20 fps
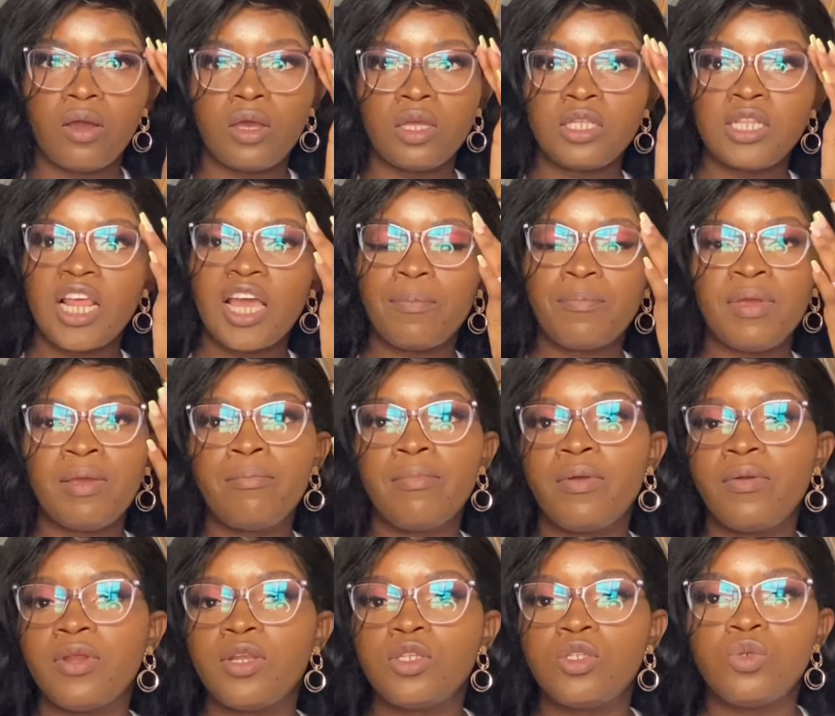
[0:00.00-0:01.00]
It's like being
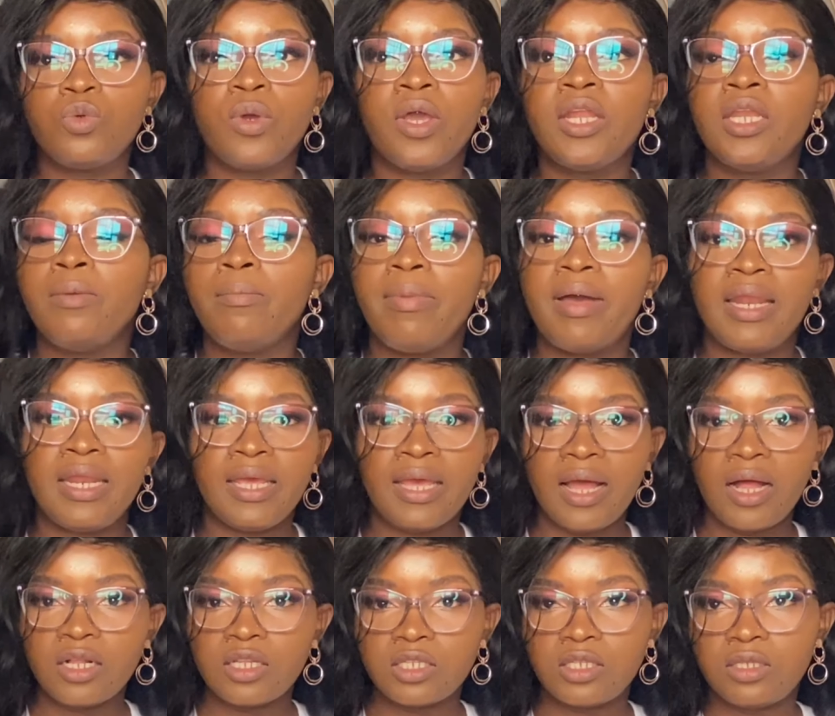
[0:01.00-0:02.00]
married to anybody
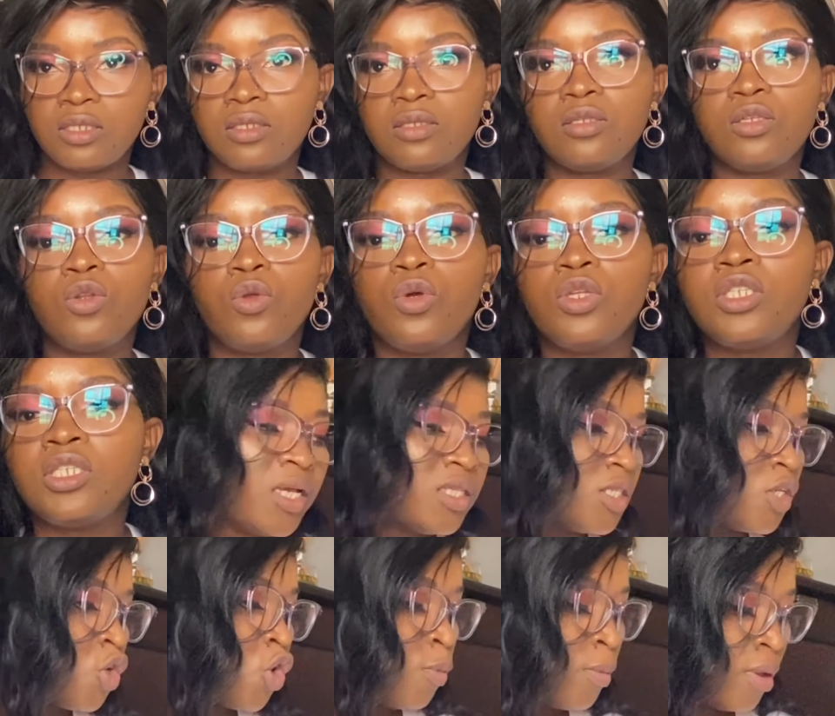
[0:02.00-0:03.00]
else, you know. It's
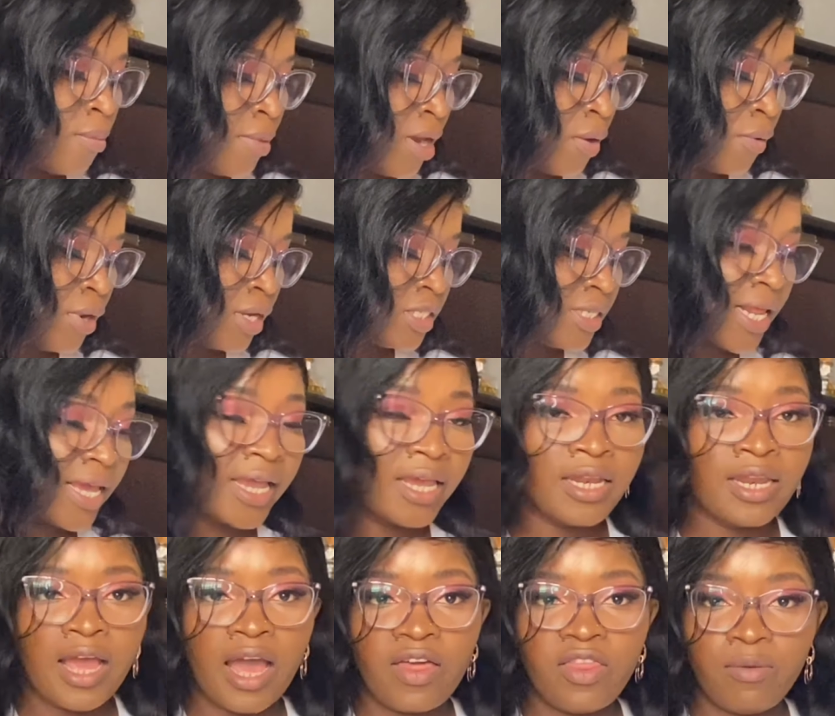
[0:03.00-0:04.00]
a normal marriage like
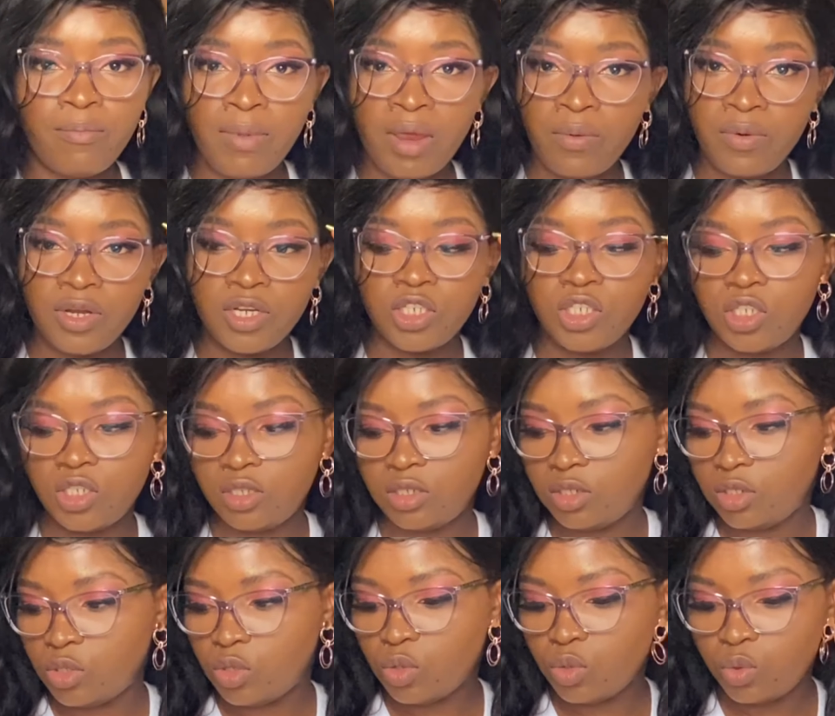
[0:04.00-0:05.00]
any other marriage,
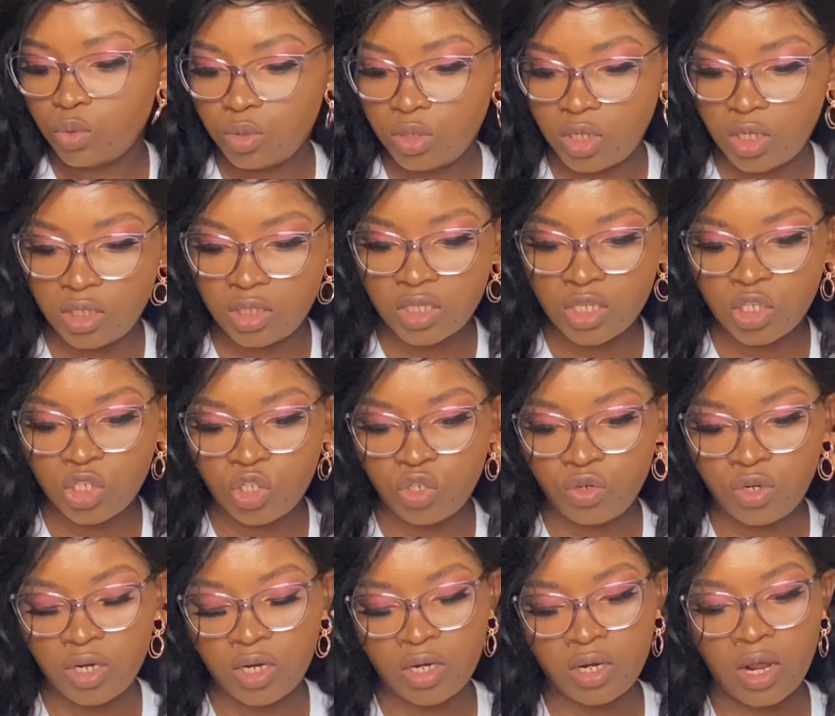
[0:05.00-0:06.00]
you know. He's
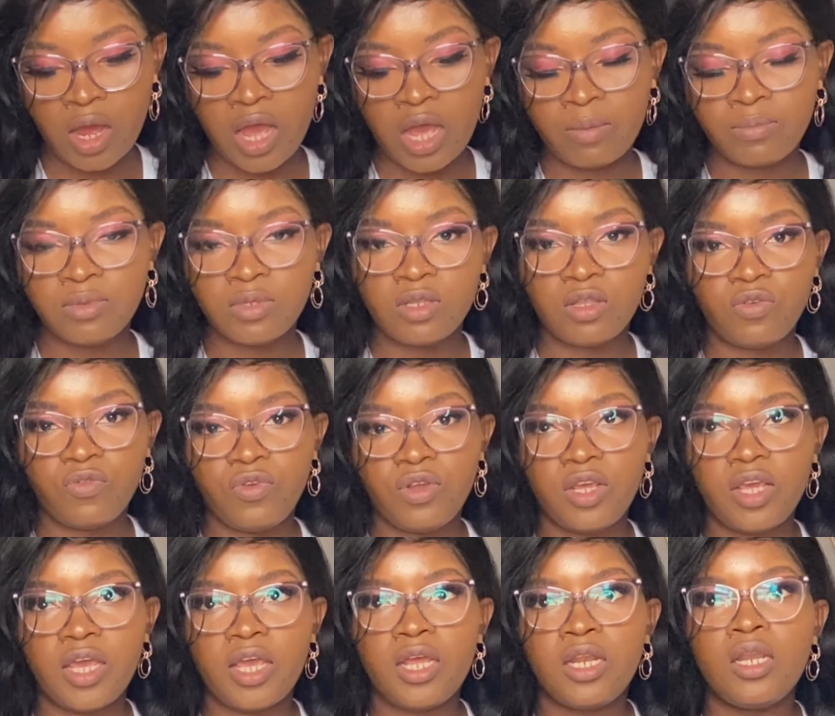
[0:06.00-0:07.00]
Nigerian, I'm South
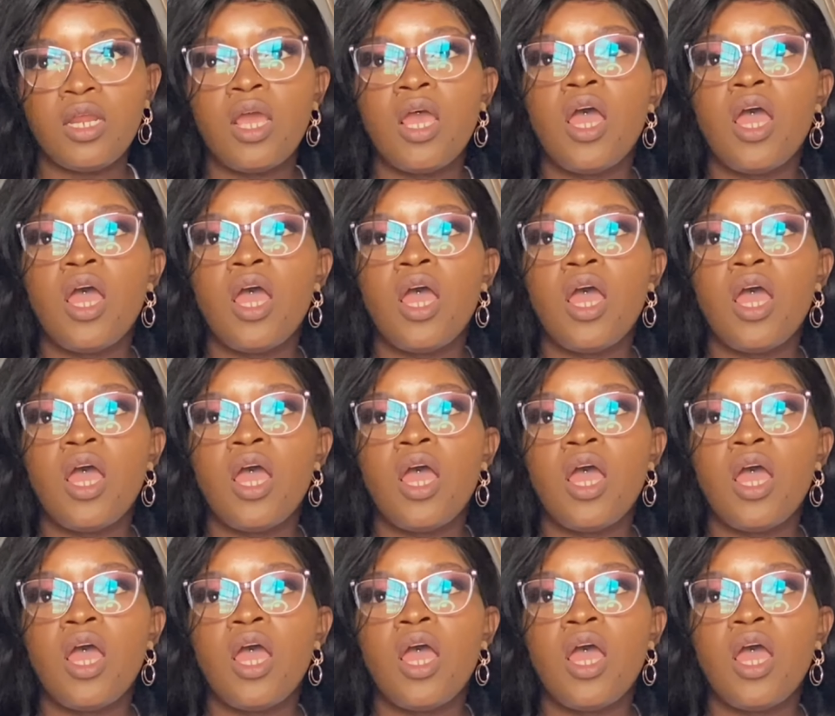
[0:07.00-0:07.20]
African.